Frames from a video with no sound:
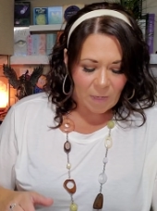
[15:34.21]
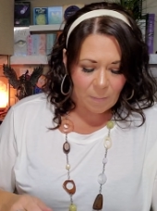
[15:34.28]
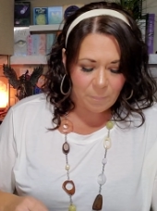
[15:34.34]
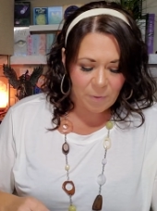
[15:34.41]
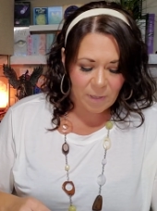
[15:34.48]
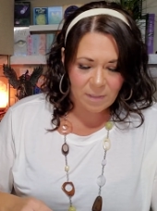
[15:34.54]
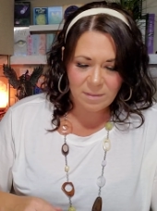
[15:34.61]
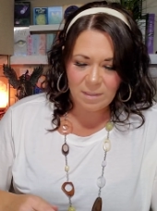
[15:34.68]

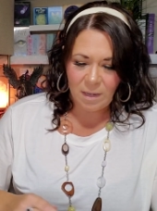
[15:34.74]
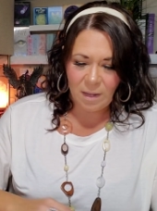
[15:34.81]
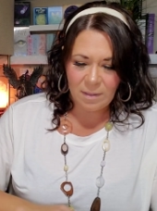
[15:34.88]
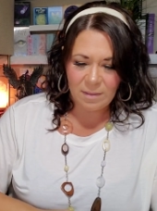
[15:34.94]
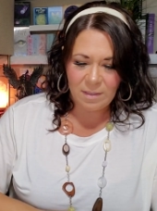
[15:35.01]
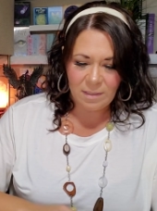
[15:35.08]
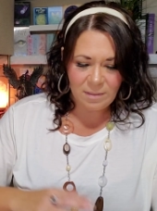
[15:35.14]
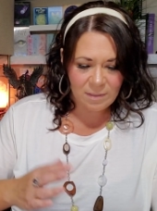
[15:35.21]
But uh,
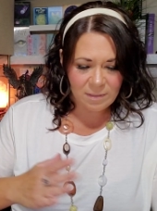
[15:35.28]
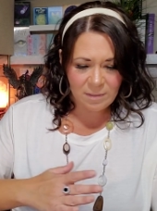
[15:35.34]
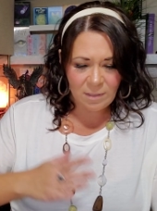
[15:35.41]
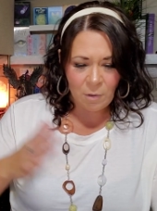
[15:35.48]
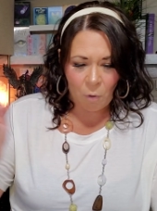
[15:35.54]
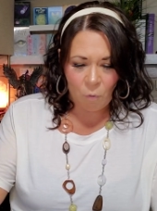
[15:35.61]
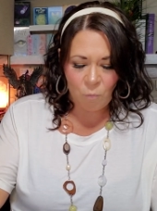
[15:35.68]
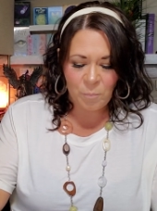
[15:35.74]
this is
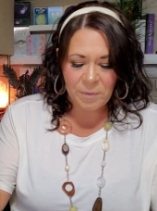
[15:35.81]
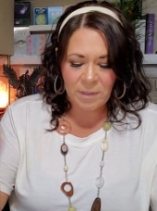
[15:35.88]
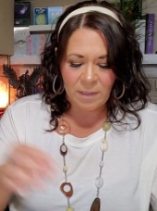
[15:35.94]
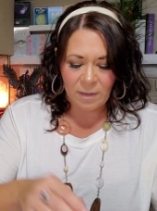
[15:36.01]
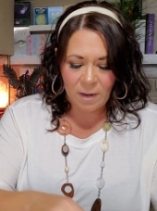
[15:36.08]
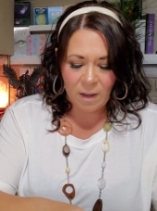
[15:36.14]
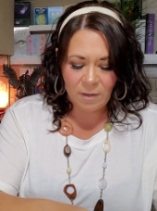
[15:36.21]
an opening.